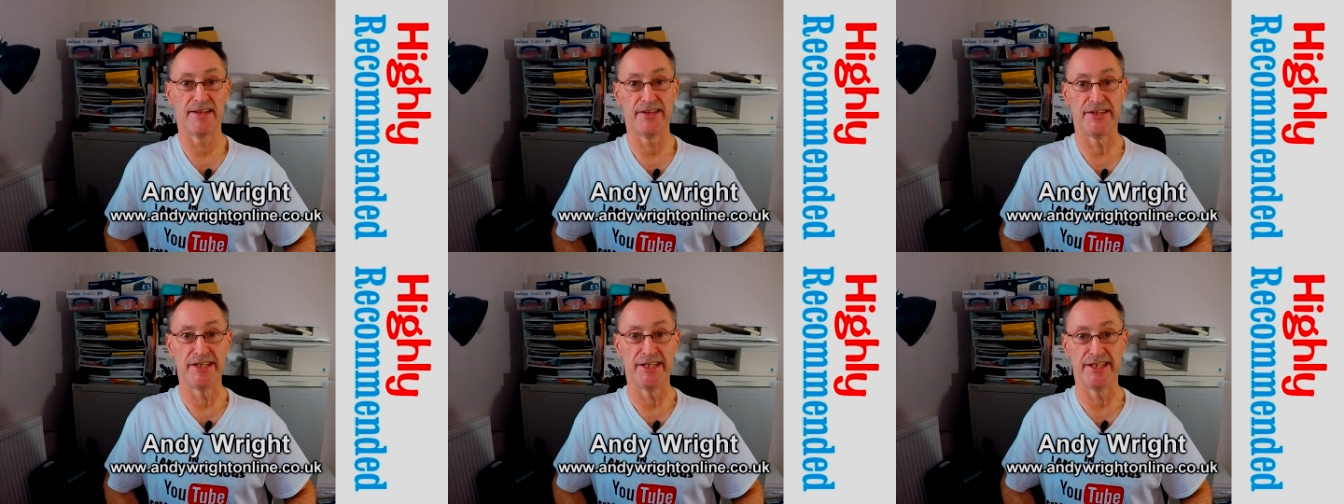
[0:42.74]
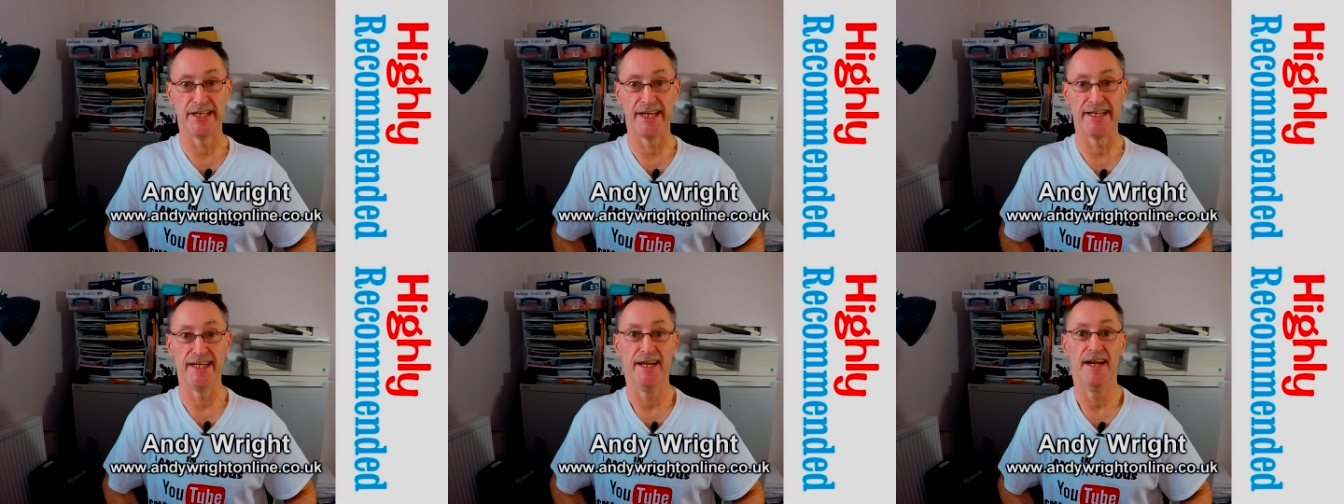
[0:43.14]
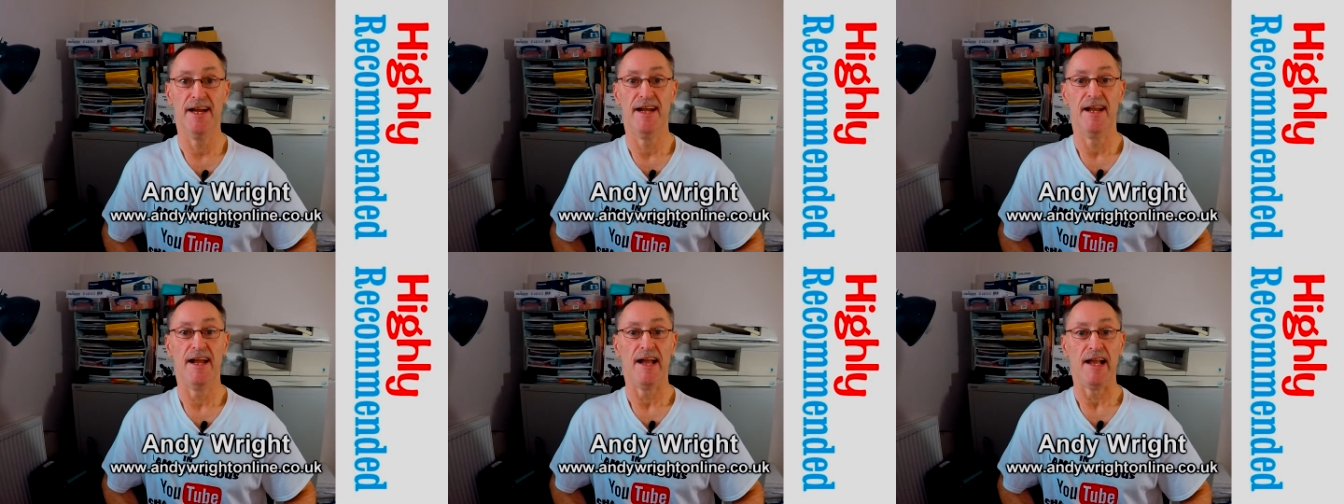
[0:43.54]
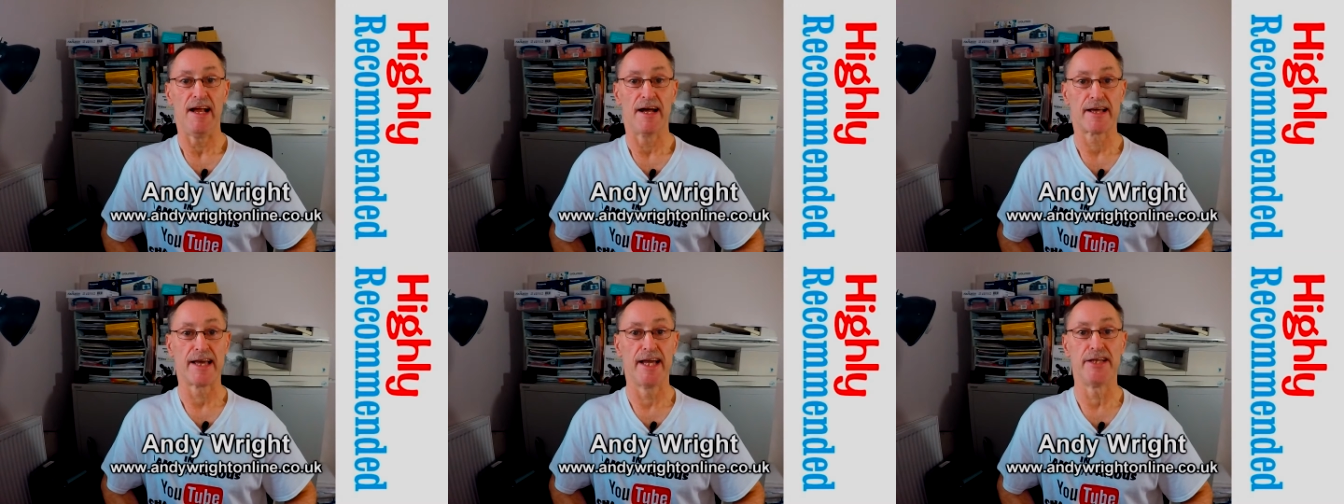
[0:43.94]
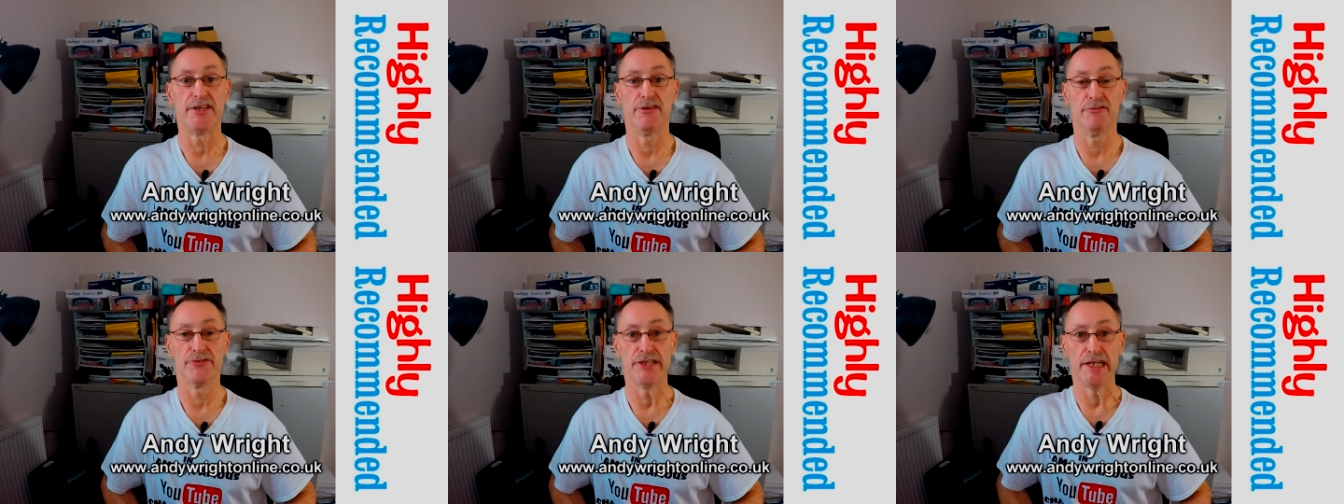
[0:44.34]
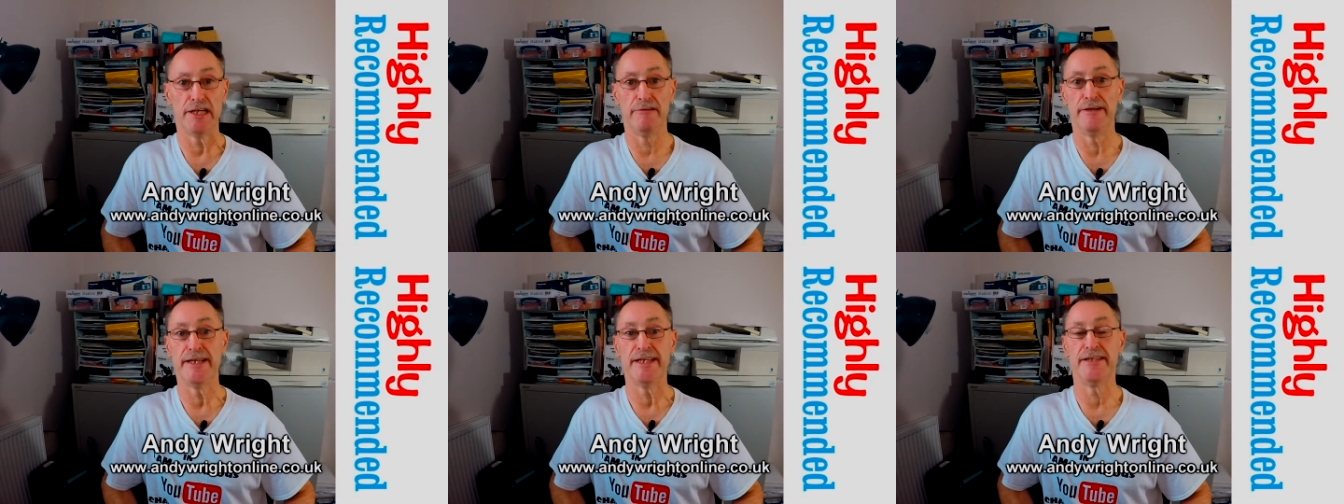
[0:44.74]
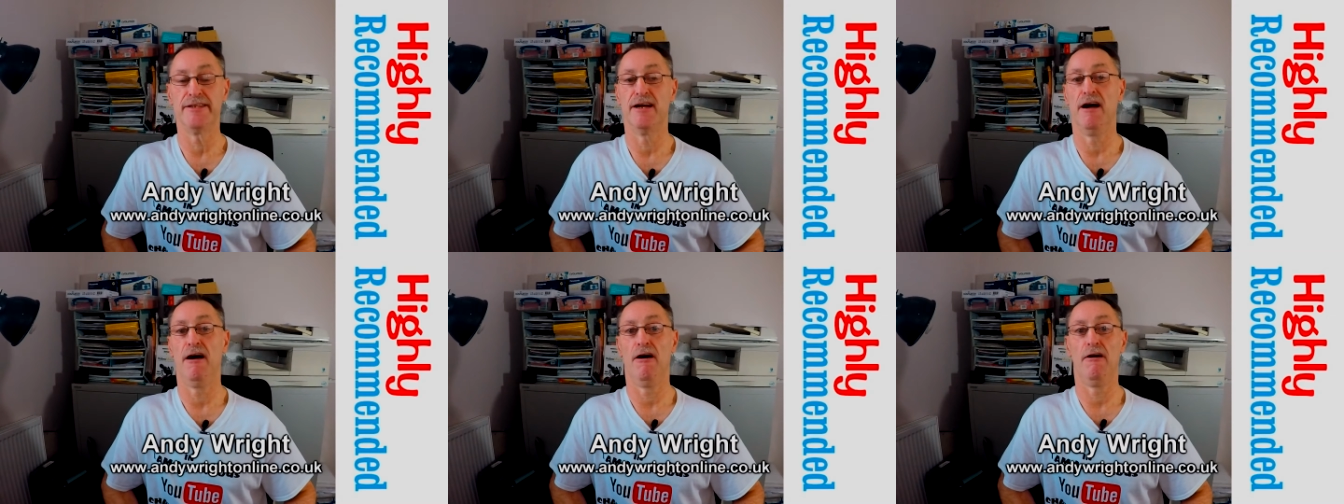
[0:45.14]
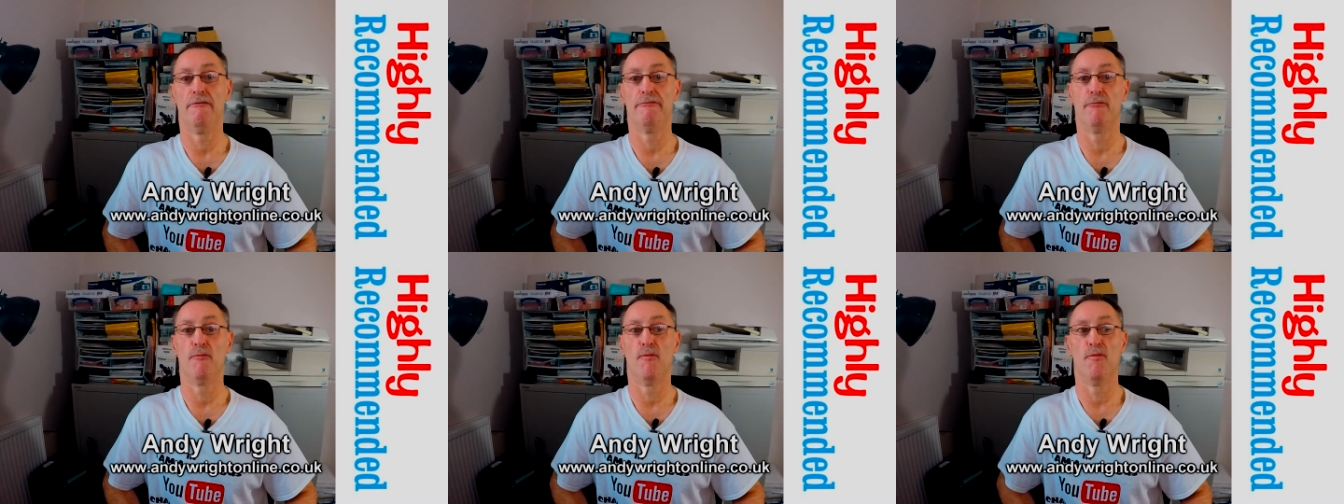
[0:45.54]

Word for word: this is a occasional series of